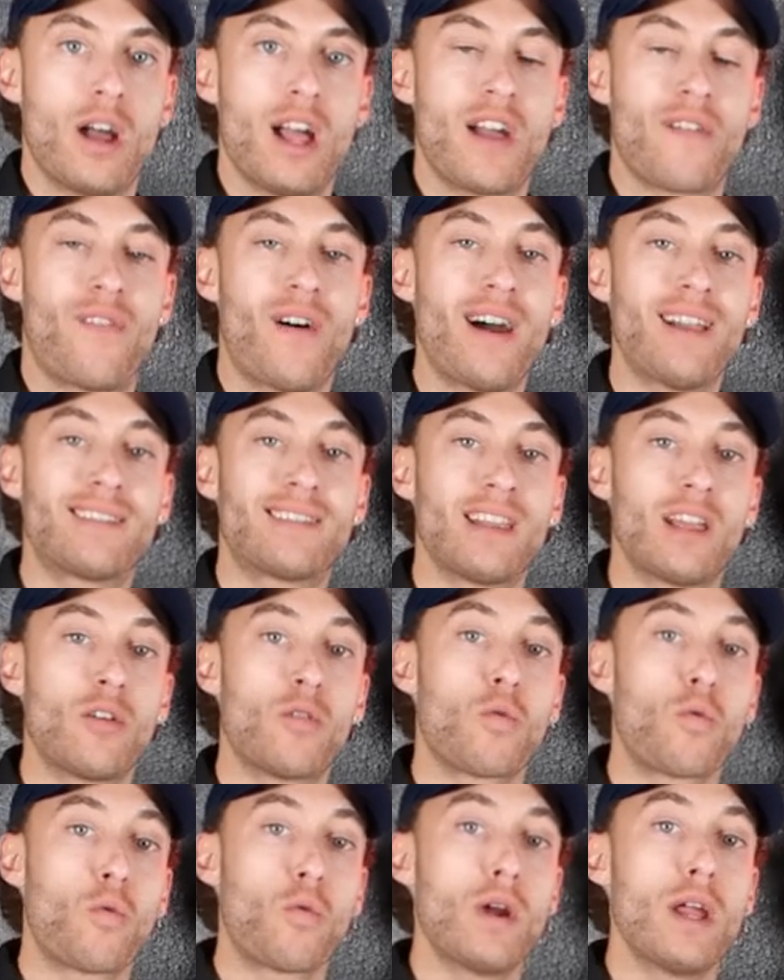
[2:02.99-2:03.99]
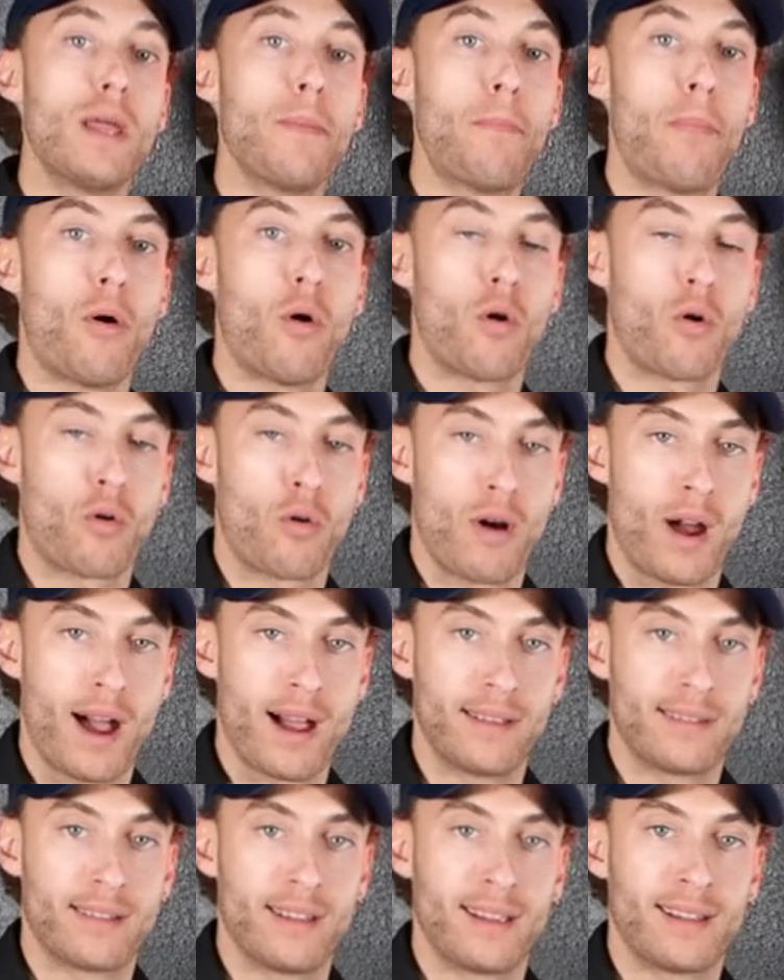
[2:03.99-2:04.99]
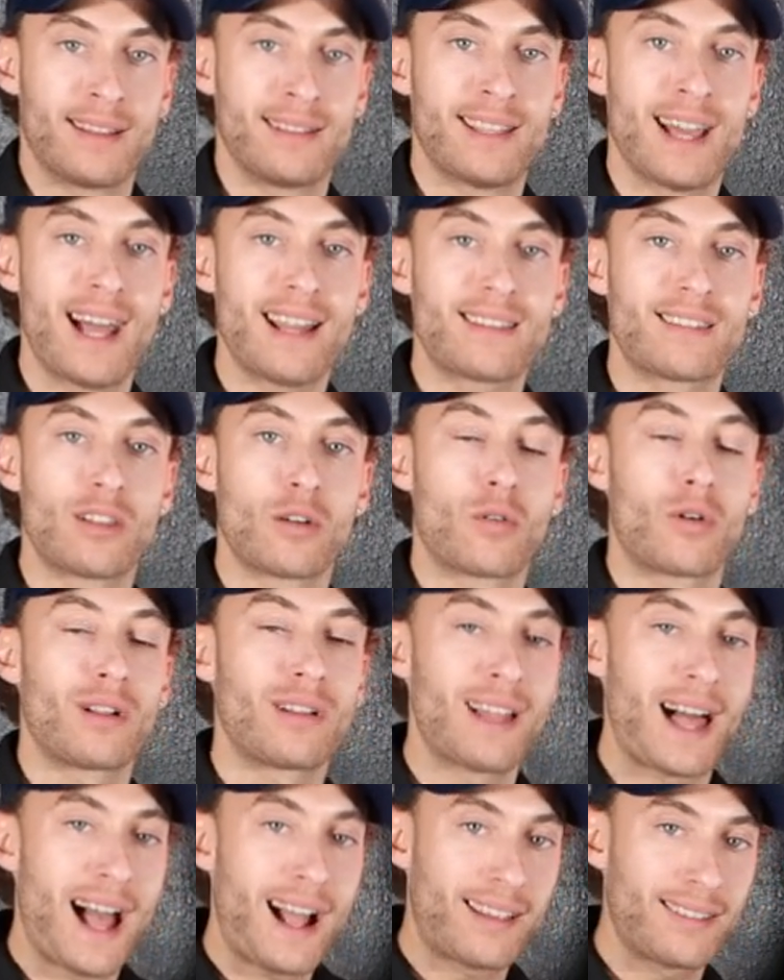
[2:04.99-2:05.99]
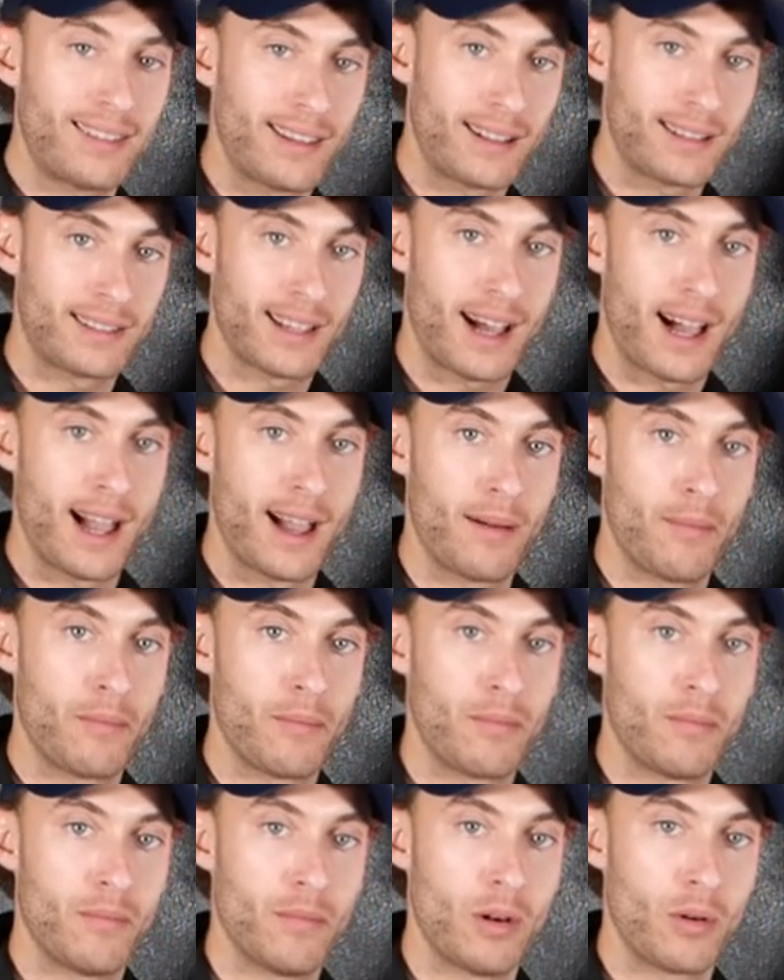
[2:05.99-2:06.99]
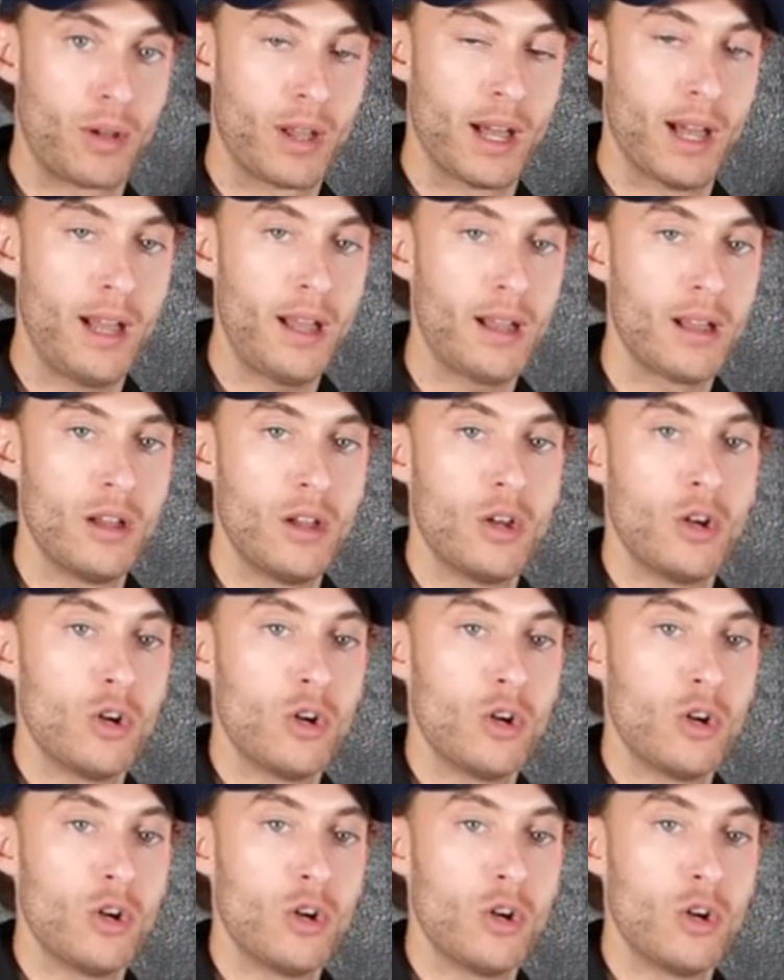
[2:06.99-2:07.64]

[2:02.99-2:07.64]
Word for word: If I say repolarizing, that's the relaxing time. Okay?